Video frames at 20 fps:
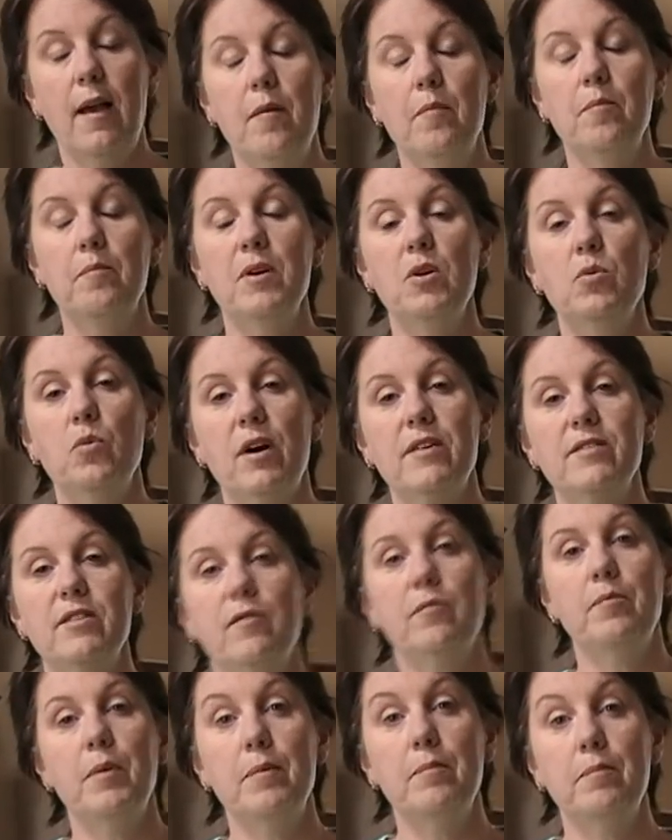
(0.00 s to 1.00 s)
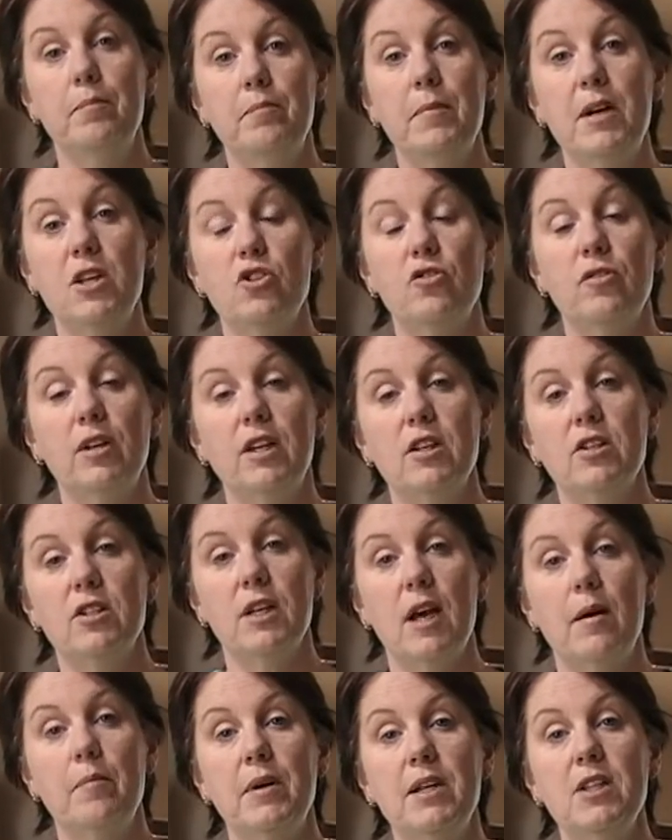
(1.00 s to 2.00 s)
midwives have been measuring your
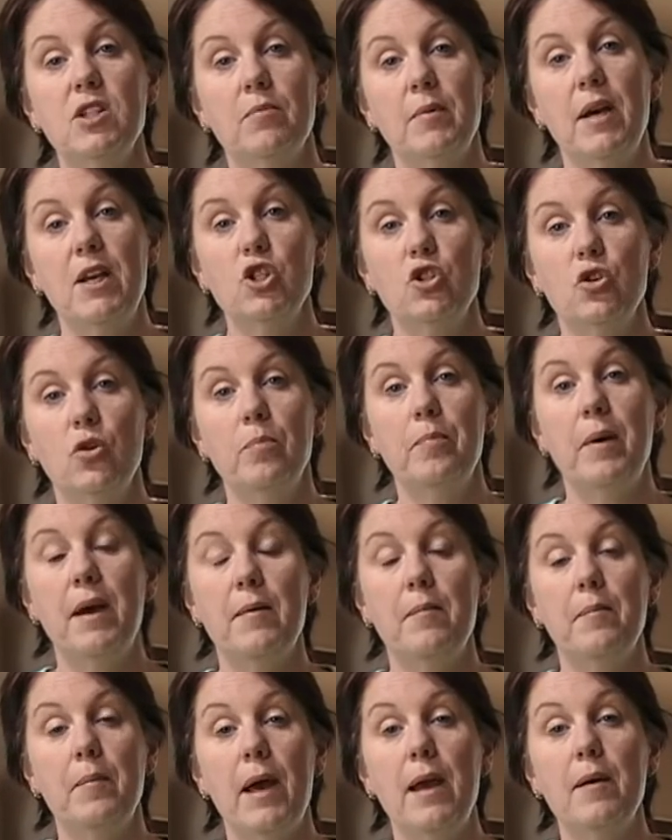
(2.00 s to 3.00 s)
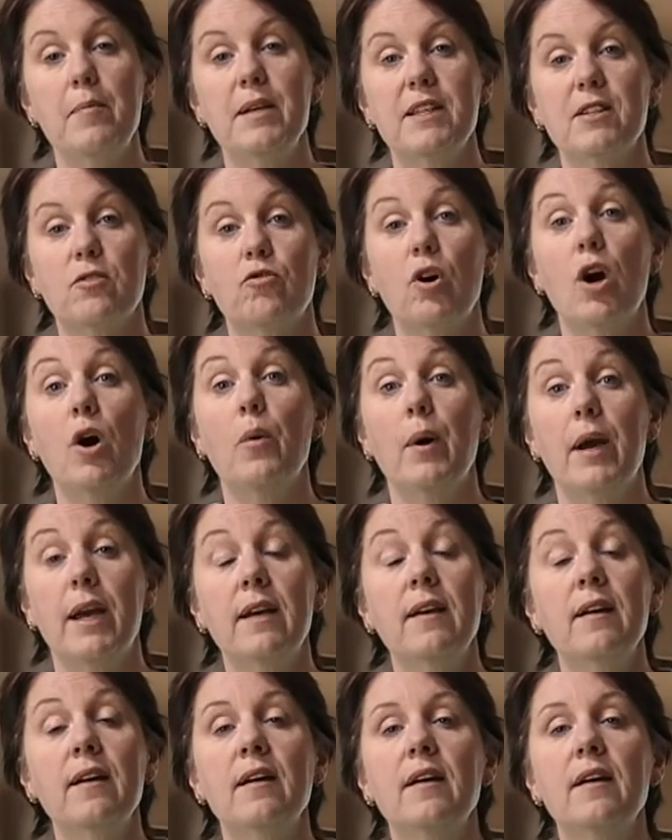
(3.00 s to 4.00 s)
tummy to make sure baby's growing,